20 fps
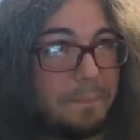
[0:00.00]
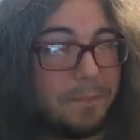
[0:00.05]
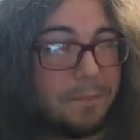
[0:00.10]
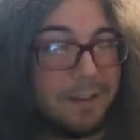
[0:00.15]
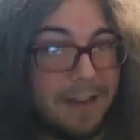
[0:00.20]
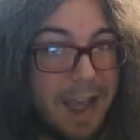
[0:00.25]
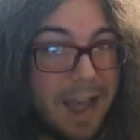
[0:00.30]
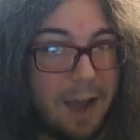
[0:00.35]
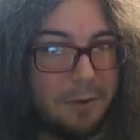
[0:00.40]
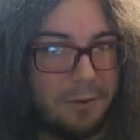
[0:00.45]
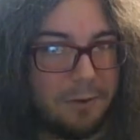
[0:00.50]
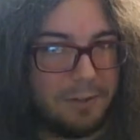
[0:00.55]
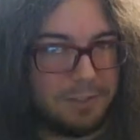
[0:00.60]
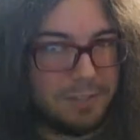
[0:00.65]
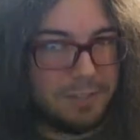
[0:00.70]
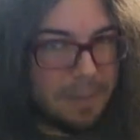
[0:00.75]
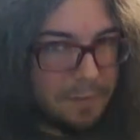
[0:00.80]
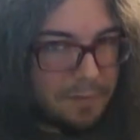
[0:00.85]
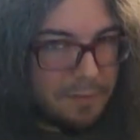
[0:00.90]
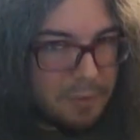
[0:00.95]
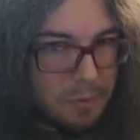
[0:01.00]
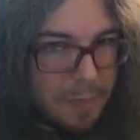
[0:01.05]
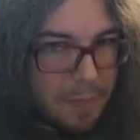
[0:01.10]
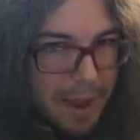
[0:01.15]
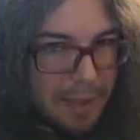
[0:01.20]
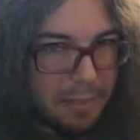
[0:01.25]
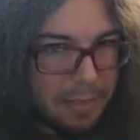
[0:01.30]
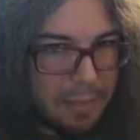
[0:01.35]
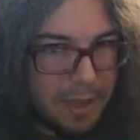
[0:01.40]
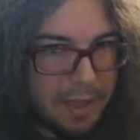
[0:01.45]
Now, some of you
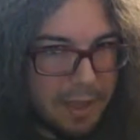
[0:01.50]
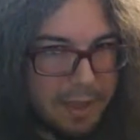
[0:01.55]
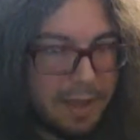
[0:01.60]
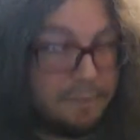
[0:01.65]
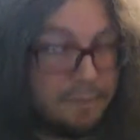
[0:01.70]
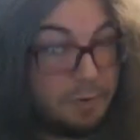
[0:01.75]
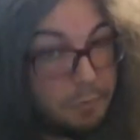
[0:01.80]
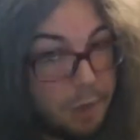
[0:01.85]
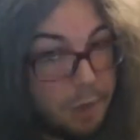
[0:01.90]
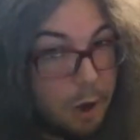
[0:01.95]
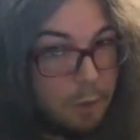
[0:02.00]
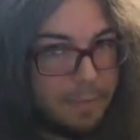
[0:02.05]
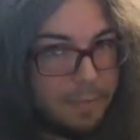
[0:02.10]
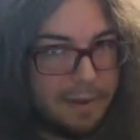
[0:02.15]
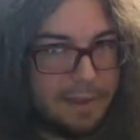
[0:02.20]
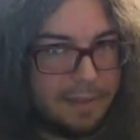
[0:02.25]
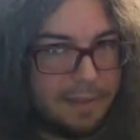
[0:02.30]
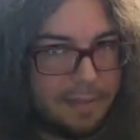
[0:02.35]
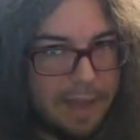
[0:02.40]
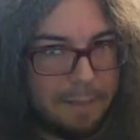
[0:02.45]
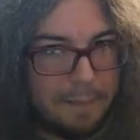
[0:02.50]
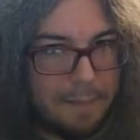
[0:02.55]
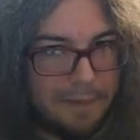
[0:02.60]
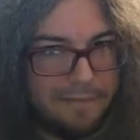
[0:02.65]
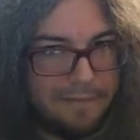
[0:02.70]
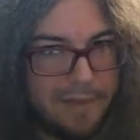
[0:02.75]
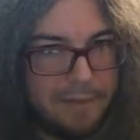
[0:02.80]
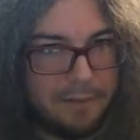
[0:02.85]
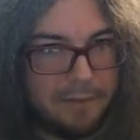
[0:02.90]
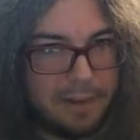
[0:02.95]
might think, if you know me, that my
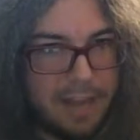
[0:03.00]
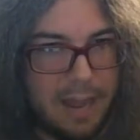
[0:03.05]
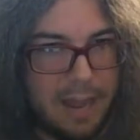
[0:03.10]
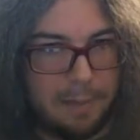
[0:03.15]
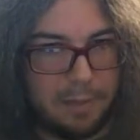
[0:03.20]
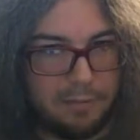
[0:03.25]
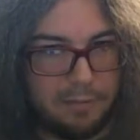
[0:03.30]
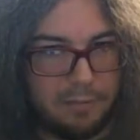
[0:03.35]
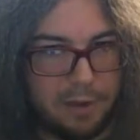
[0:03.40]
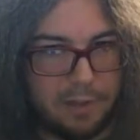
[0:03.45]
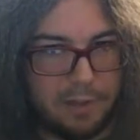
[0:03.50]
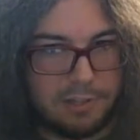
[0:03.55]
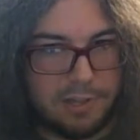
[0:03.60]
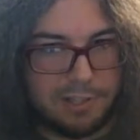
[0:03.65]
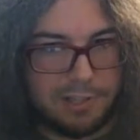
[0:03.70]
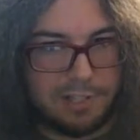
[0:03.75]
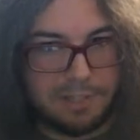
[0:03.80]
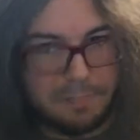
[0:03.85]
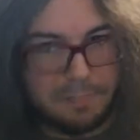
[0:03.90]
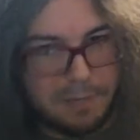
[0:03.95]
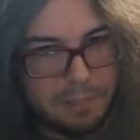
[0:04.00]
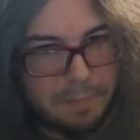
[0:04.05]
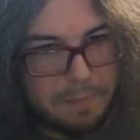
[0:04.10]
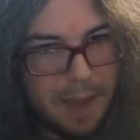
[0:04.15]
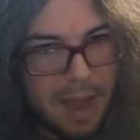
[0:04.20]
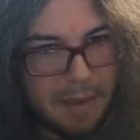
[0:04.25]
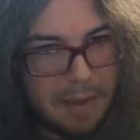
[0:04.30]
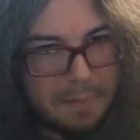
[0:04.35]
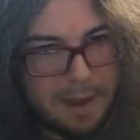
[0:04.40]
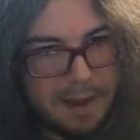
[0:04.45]
favorite game in the franchise is Ms.
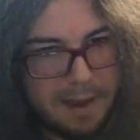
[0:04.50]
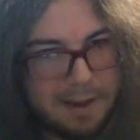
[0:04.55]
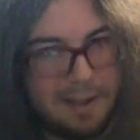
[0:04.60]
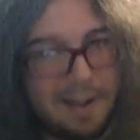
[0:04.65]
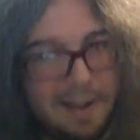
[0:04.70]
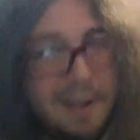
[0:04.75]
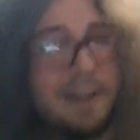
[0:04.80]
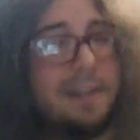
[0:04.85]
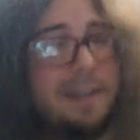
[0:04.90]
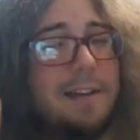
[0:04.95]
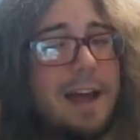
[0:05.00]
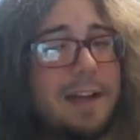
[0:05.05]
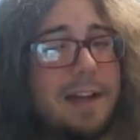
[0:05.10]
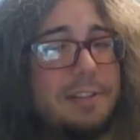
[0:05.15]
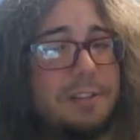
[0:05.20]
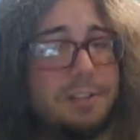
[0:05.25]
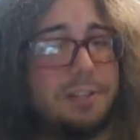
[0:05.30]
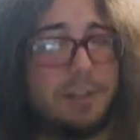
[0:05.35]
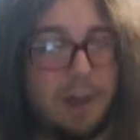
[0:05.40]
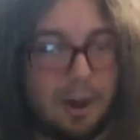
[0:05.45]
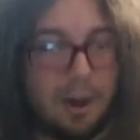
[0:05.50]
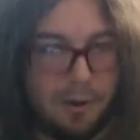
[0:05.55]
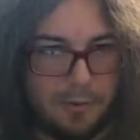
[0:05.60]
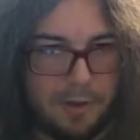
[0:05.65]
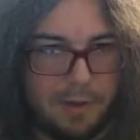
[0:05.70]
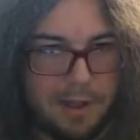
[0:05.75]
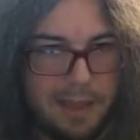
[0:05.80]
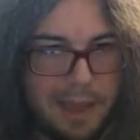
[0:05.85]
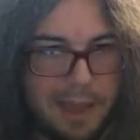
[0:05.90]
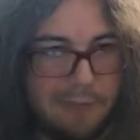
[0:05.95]
Pac-Man. Not so.
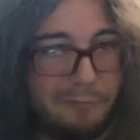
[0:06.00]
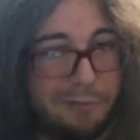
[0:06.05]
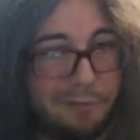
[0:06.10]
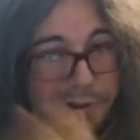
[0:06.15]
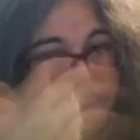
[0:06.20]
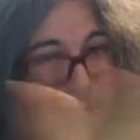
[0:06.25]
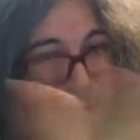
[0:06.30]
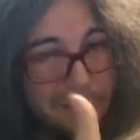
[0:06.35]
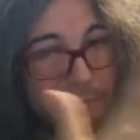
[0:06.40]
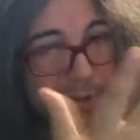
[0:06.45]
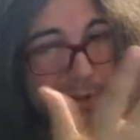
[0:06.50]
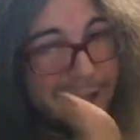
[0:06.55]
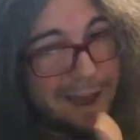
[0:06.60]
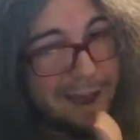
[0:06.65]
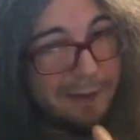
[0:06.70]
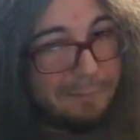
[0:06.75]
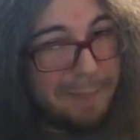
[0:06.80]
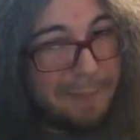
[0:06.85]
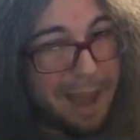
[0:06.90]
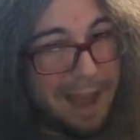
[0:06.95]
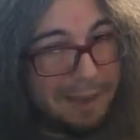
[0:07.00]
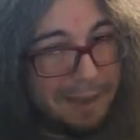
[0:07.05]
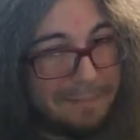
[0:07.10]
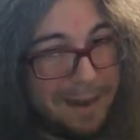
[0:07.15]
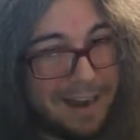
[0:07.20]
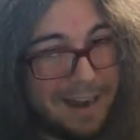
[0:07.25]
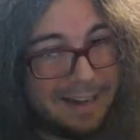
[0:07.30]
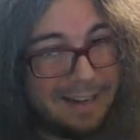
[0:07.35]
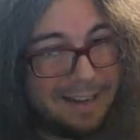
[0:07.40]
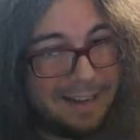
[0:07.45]
If we don't count
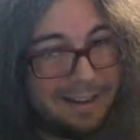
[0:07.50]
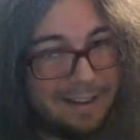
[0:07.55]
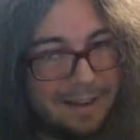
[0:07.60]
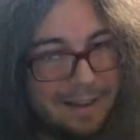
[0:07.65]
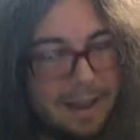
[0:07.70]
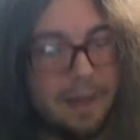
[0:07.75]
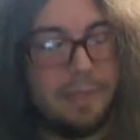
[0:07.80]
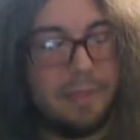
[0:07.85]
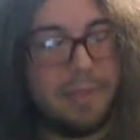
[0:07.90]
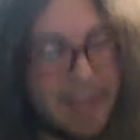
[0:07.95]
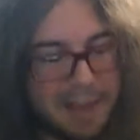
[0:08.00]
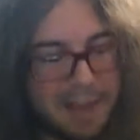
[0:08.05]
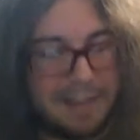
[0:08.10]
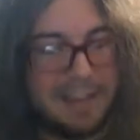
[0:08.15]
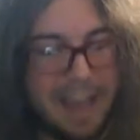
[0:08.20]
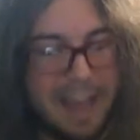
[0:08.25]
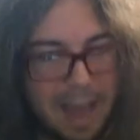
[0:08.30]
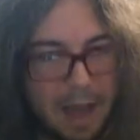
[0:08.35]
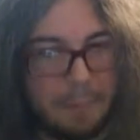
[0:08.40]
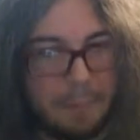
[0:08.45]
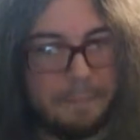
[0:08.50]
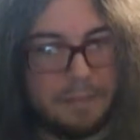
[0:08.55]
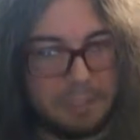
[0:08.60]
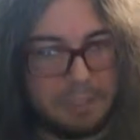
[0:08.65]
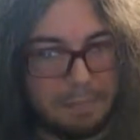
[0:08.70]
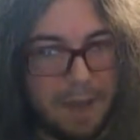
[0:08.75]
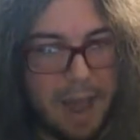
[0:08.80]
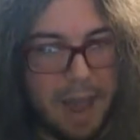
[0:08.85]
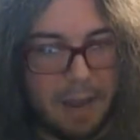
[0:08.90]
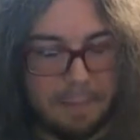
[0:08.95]
Pac-Mania, then yeah,
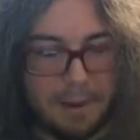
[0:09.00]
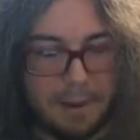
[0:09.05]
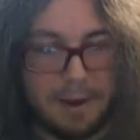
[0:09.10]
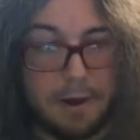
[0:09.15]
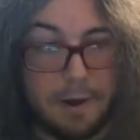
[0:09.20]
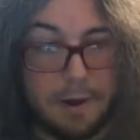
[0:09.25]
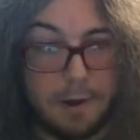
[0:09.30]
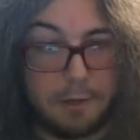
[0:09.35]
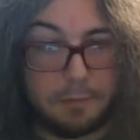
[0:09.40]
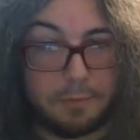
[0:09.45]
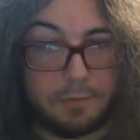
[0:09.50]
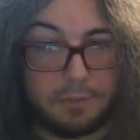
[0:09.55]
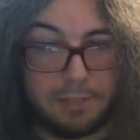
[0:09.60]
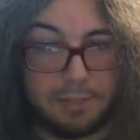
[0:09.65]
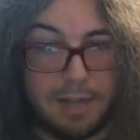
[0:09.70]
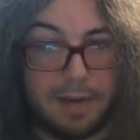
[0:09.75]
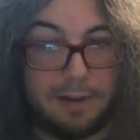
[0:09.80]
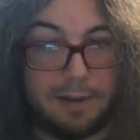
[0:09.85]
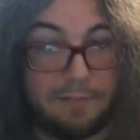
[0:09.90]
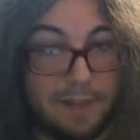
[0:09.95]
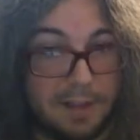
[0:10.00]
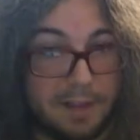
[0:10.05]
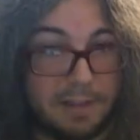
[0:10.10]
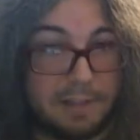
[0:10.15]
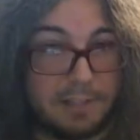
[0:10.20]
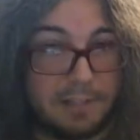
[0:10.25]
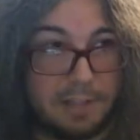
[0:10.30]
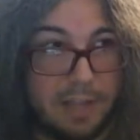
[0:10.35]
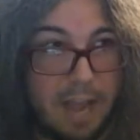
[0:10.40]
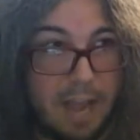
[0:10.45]
Ms. Pac-Man, 100%. In fact,
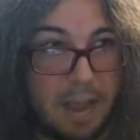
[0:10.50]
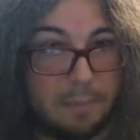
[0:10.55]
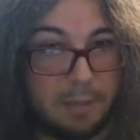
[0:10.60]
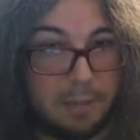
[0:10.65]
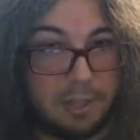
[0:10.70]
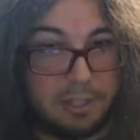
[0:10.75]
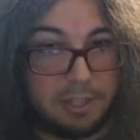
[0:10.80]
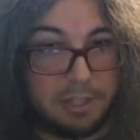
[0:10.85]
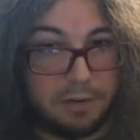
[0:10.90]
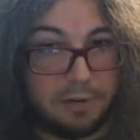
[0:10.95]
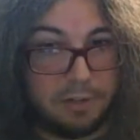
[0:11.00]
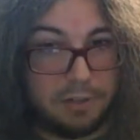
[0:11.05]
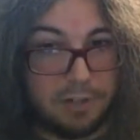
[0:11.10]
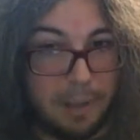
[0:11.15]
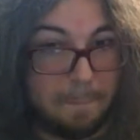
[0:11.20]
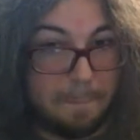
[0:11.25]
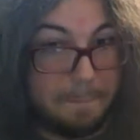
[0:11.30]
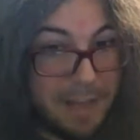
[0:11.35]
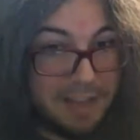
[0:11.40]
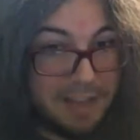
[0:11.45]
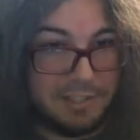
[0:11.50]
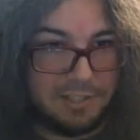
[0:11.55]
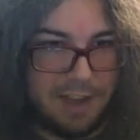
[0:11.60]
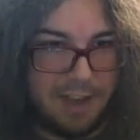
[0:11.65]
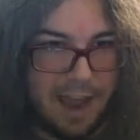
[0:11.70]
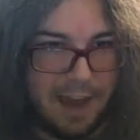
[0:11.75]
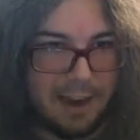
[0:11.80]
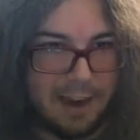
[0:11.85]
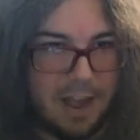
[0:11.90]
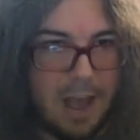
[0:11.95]
it's the game in the series I'm best
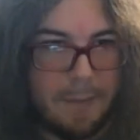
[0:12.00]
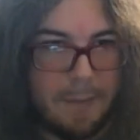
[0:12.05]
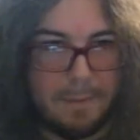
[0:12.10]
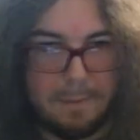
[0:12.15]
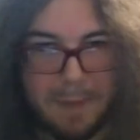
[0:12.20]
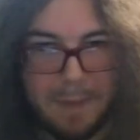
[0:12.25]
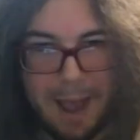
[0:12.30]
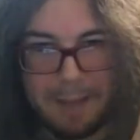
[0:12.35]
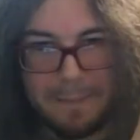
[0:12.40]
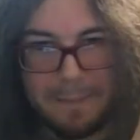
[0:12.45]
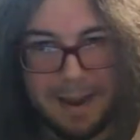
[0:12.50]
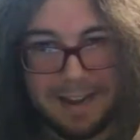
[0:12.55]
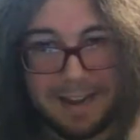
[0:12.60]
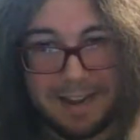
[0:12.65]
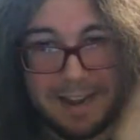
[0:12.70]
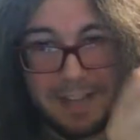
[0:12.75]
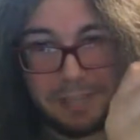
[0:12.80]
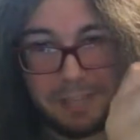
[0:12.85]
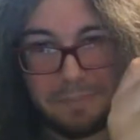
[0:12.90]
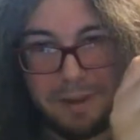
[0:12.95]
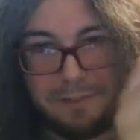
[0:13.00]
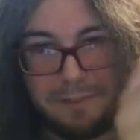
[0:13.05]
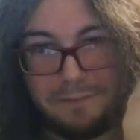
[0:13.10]
at. But Pac-Mania is my